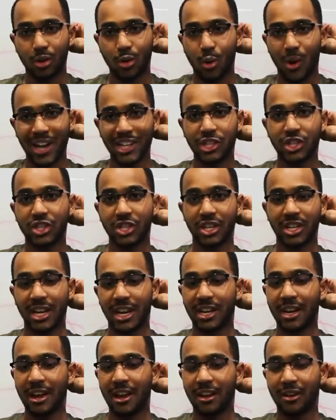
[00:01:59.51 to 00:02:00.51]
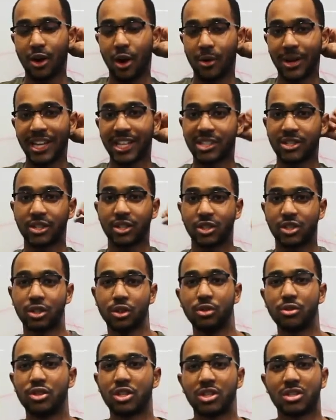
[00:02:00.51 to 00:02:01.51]
question and going into the
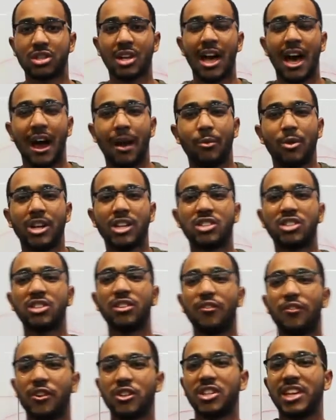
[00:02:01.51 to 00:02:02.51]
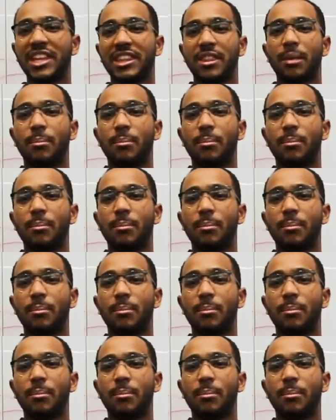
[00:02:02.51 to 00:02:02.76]
solutions, I want us to first hit